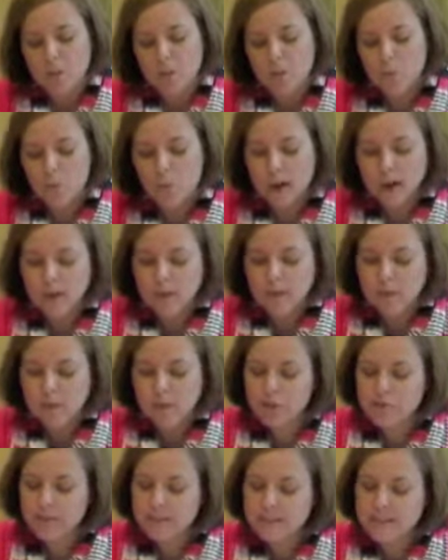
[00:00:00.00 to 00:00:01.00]
The white of
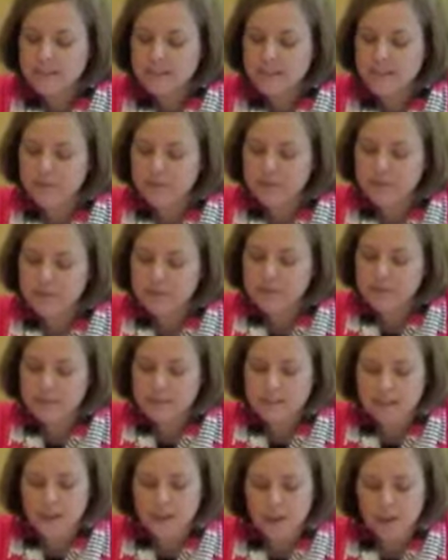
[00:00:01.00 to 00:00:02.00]
her dress had faded to
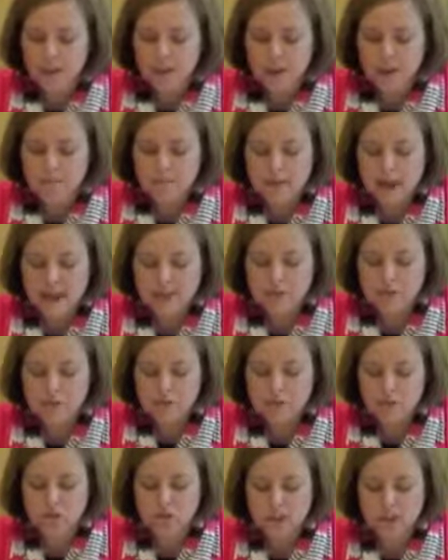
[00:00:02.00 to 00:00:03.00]
yellow and matched
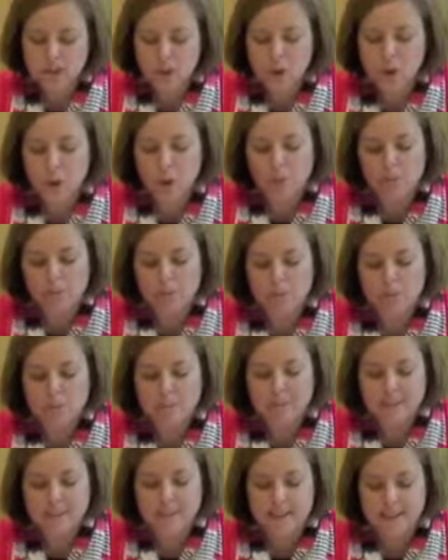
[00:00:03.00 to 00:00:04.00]
her skin almost
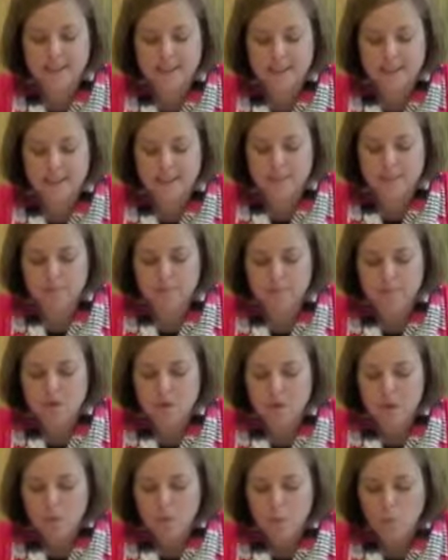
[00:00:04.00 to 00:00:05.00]
precisely.
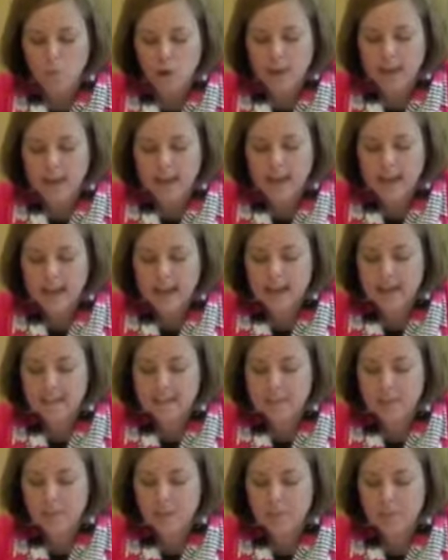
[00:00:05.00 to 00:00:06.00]
One
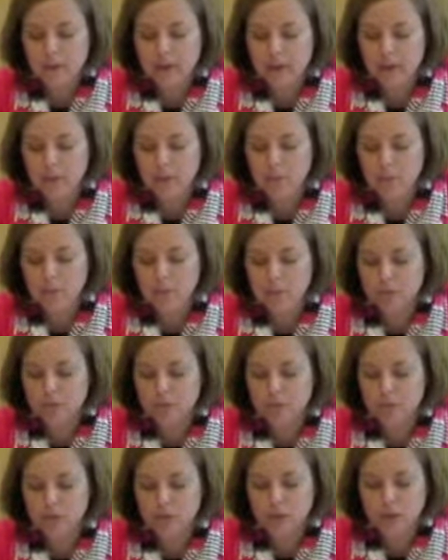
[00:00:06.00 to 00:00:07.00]
hand held a pale
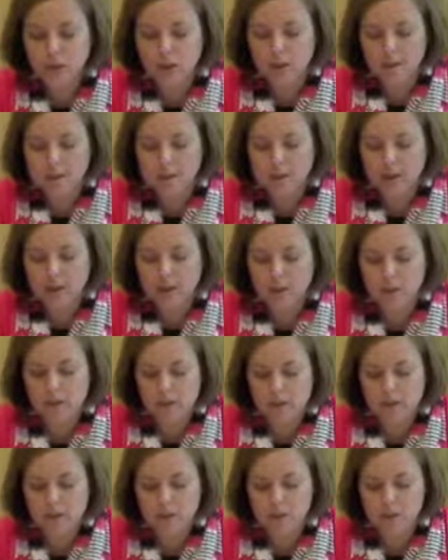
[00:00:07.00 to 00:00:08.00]
blue shawl tight
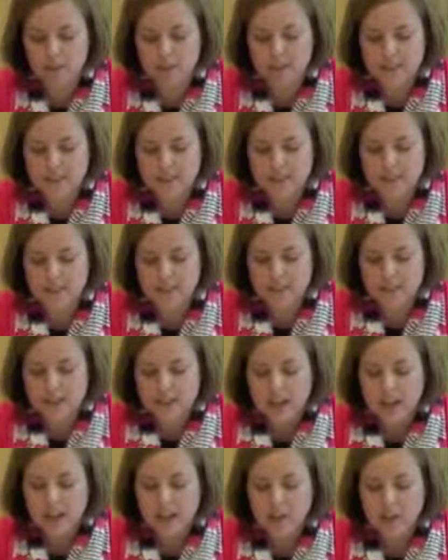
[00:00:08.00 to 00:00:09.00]
around her chest,
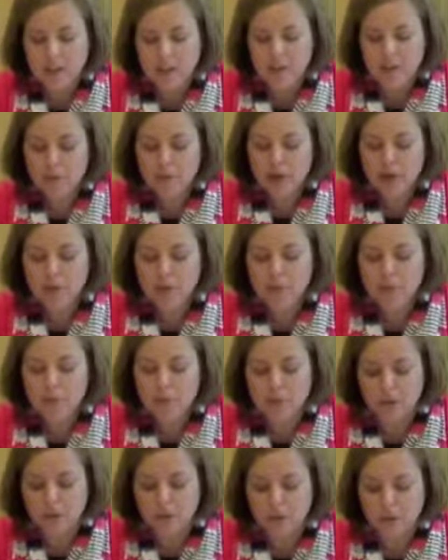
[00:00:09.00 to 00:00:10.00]
and the other held a
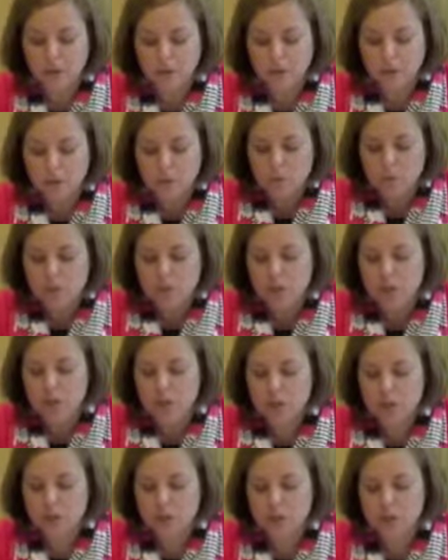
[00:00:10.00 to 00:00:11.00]
book, which she
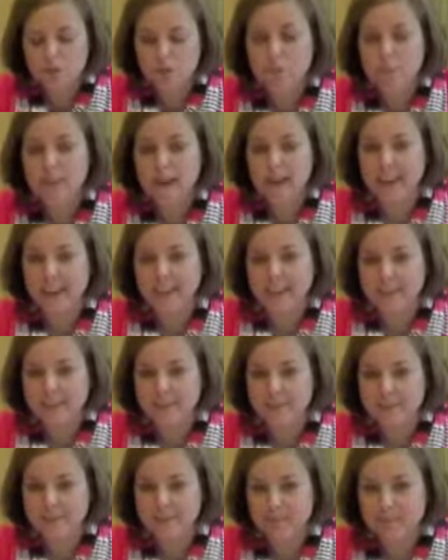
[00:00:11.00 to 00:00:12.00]
used to beckon
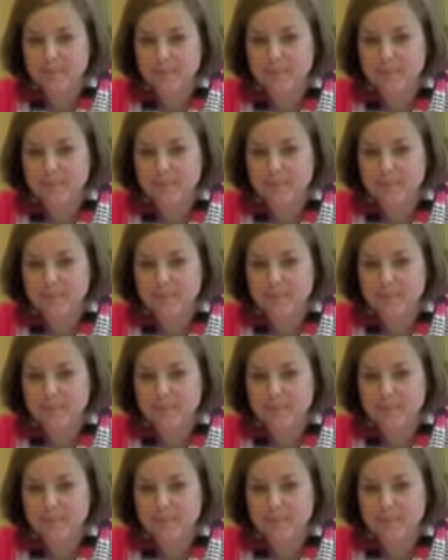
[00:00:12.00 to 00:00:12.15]
him.